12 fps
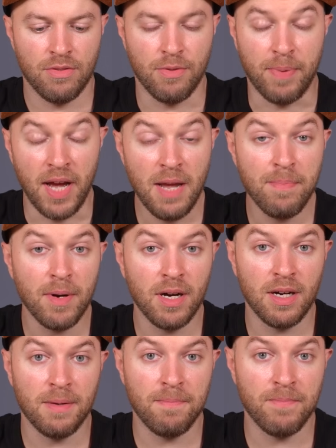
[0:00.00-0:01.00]
The
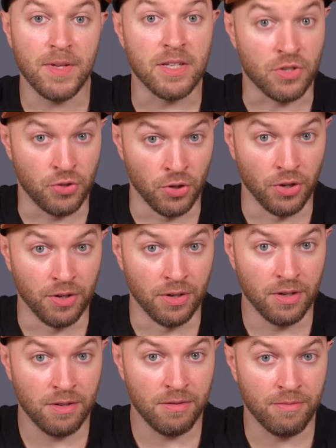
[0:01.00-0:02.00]
paper is good
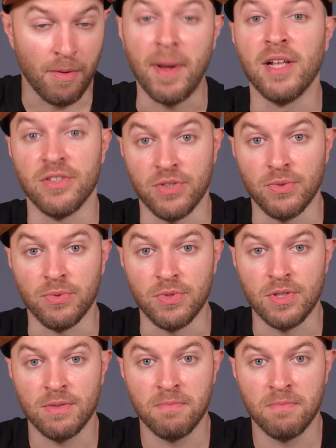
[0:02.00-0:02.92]
for pencils.